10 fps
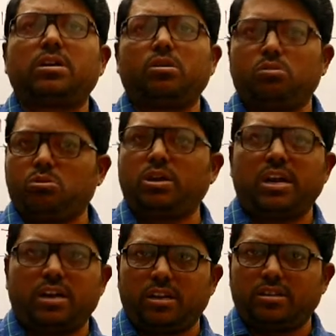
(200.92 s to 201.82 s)

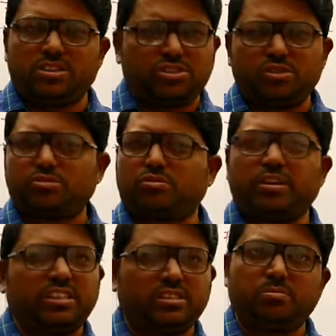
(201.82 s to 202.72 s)
Very simple
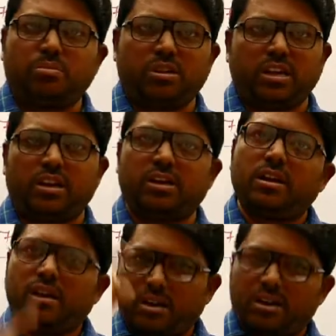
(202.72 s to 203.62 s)
when it is given
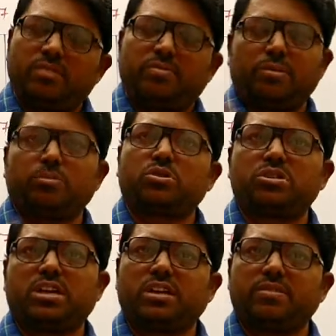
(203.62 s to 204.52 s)
March month, cash book
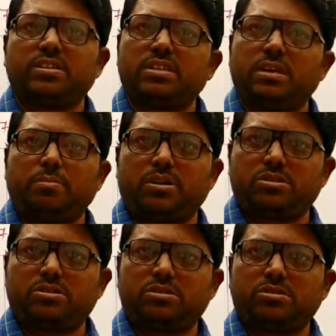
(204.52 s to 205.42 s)
given March month
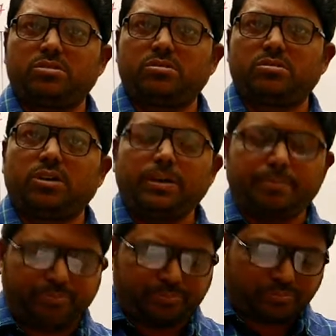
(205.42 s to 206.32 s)
and passbook
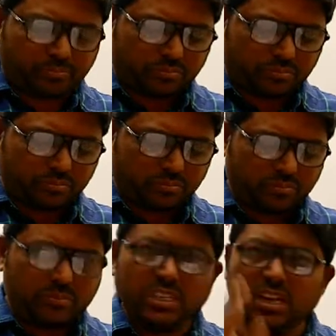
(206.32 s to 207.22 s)
given April
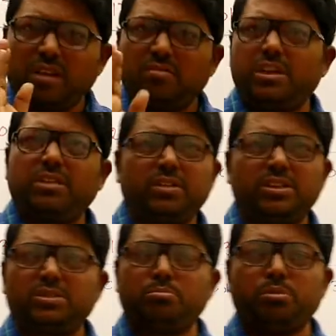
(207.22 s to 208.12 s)
month.
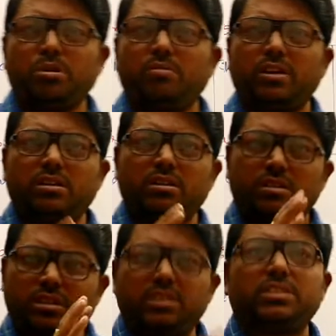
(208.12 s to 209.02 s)
Definitely I can say
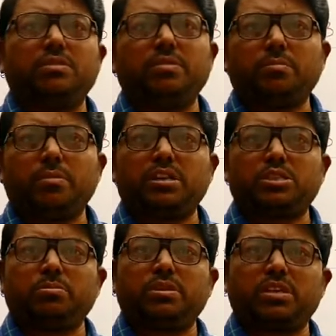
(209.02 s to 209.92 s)
whatever the transactions
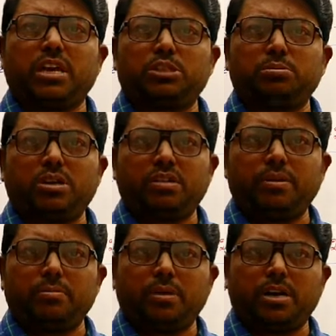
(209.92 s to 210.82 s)
you can see in the
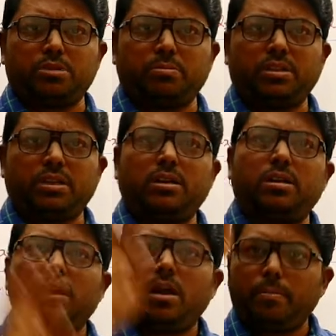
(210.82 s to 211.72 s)
cash book, they should
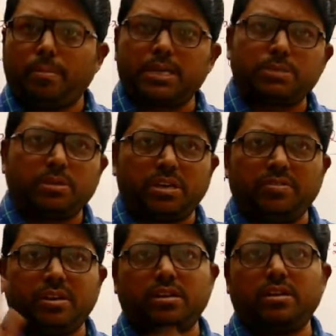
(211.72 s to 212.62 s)
not be there in the